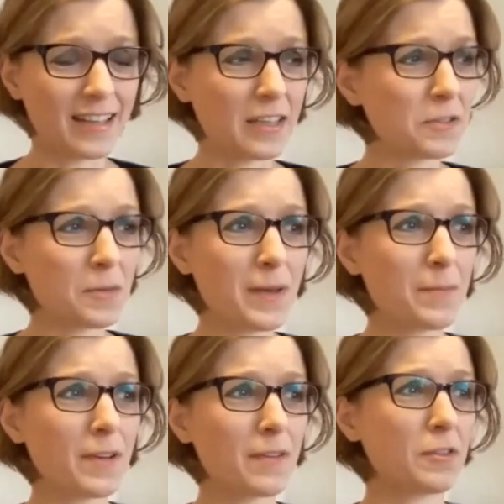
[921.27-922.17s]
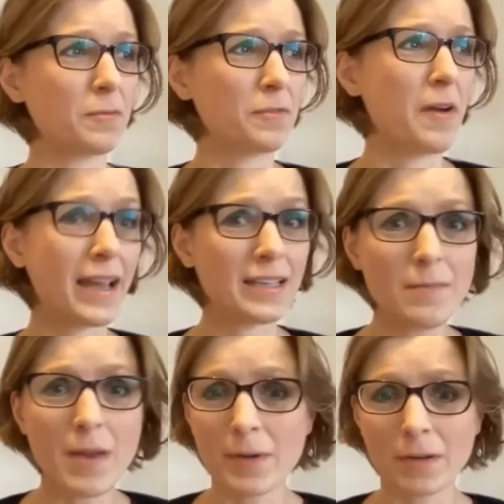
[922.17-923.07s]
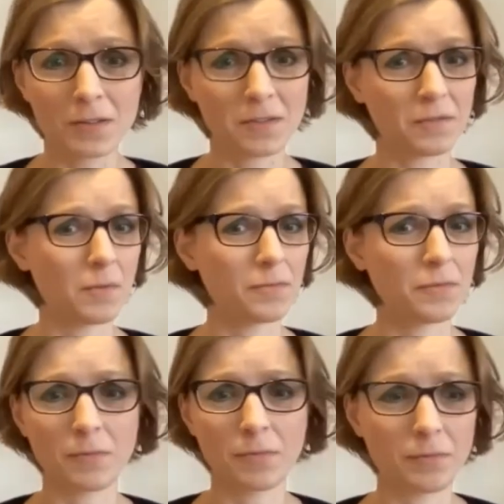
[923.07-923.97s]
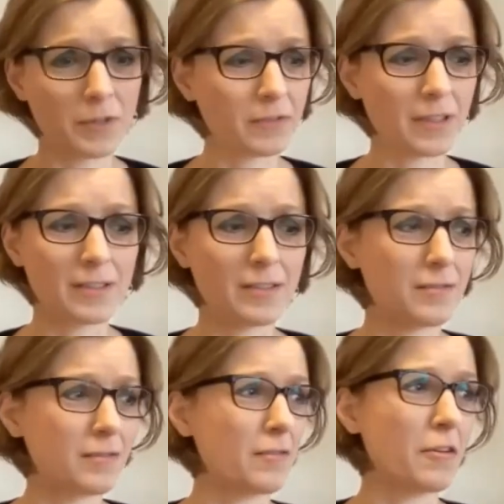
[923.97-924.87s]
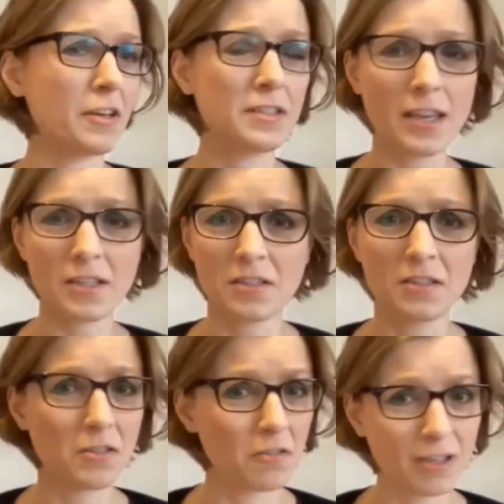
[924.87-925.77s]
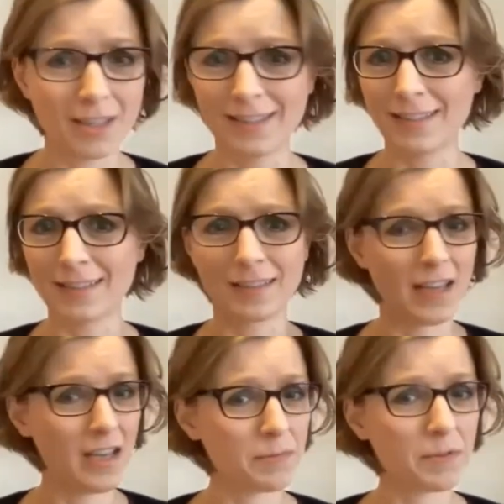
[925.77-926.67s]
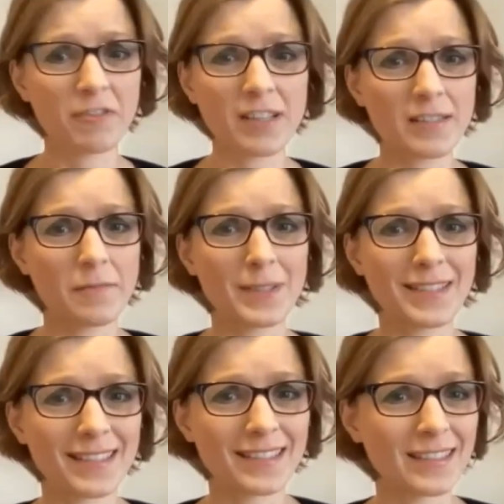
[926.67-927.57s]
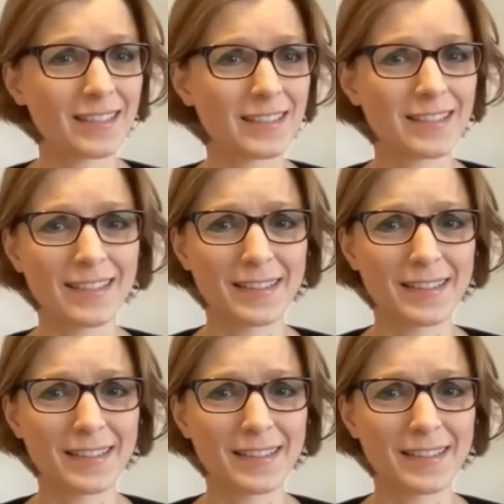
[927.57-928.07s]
those are people from academia, but also from different organizations, unions, progressive businesses.